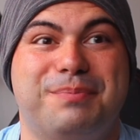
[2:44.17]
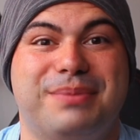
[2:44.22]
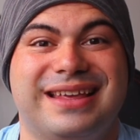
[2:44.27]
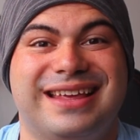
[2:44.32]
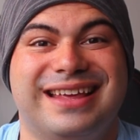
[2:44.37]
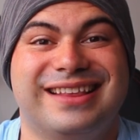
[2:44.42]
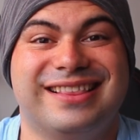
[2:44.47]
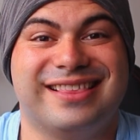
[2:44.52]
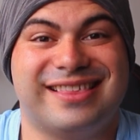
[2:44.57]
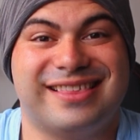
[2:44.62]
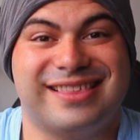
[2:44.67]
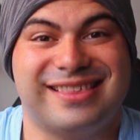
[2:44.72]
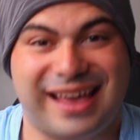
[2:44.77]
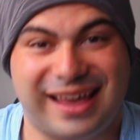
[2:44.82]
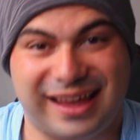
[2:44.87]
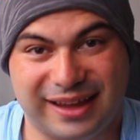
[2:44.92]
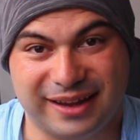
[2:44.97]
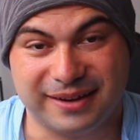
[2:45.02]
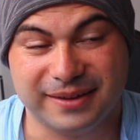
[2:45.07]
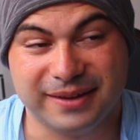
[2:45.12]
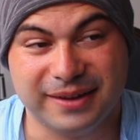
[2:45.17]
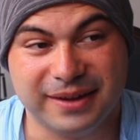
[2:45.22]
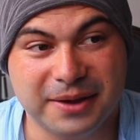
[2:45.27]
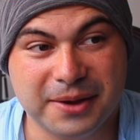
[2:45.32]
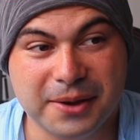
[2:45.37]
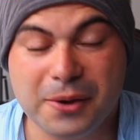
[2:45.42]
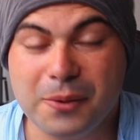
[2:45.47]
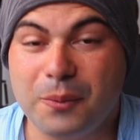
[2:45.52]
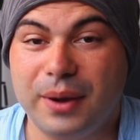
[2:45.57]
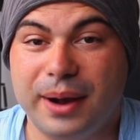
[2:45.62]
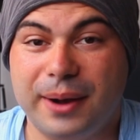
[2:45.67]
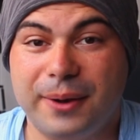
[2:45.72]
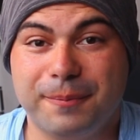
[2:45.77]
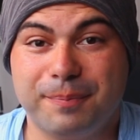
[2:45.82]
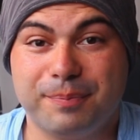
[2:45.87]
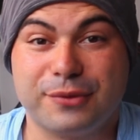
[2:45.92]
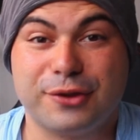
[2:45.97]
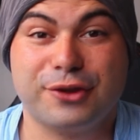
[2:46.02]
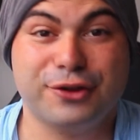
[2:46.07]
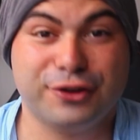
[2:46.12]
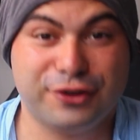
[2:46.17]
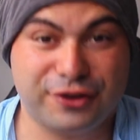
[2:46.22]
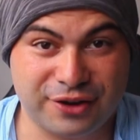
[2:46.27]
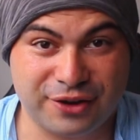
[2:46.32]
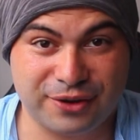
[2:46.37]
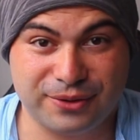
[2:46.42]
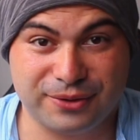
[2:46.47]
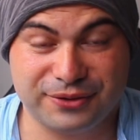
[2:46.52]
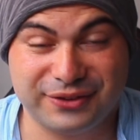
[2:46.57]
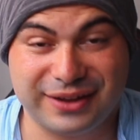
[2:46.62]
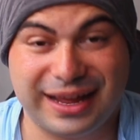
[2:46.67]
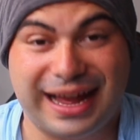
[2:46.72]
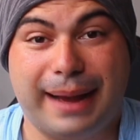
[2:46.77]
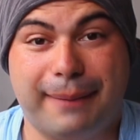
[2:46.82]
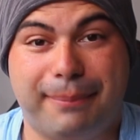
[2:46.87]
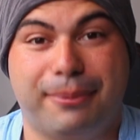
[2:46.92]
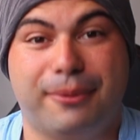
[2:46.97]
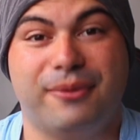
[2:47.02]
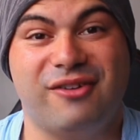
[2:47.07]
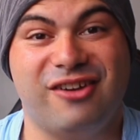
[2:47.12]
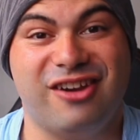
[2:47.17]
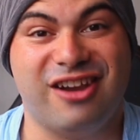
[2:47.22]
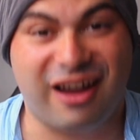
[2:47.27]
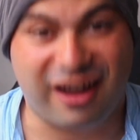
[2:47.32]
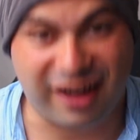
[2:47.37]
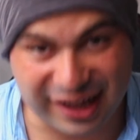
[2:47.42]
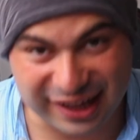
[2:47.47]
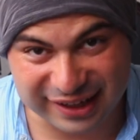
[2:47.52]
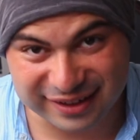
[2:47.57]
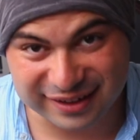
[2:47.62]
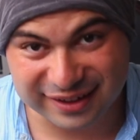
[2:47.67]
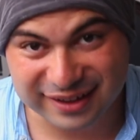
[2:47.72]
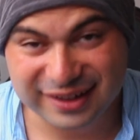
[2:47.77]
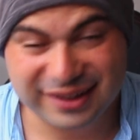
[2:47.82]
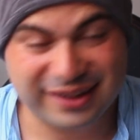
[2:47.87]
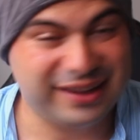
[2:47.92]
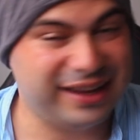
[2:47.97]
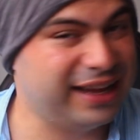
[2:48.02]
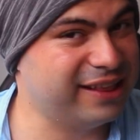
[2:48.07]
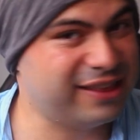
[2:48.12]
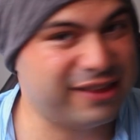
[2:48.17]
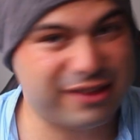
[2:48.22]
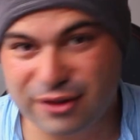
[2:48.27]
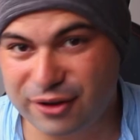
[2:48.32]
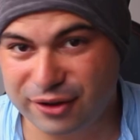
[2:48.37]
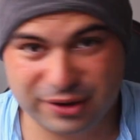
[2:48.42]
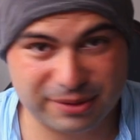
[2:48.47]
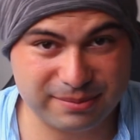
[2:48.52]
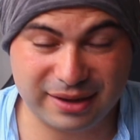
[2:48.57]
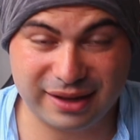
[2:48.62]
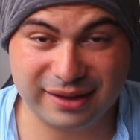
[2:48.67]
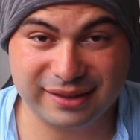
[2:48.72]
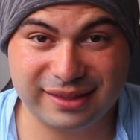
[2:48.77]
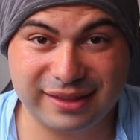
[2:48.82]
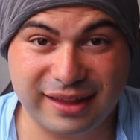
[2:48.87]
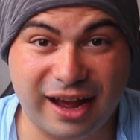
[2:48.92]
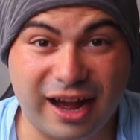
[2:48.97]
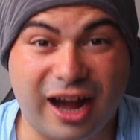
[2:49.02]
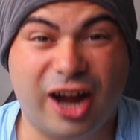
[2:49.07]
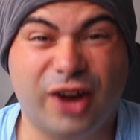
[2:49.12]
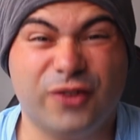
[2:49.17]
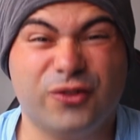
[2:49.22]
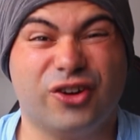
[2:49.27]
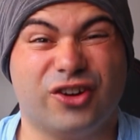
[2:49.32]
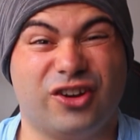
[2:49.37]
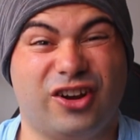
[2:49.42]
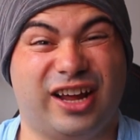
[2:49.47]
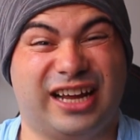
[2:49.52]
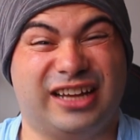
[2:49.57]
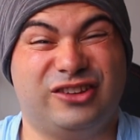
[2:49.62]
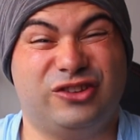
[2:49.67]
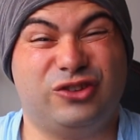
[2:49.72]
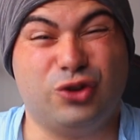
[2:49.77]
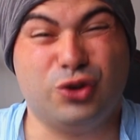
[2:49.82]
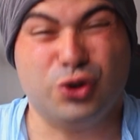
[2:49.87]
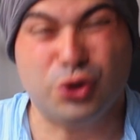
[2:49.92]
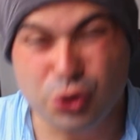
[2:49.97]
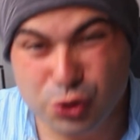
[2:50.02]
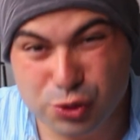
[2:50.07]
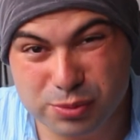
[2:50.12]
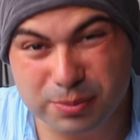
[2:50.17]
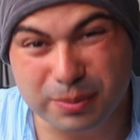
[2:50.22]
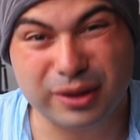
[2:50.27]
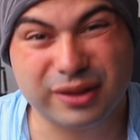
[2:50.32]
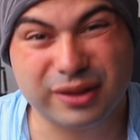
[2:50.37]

would be insane. Well, good news, Apple lied. It's not a month. I've got like 2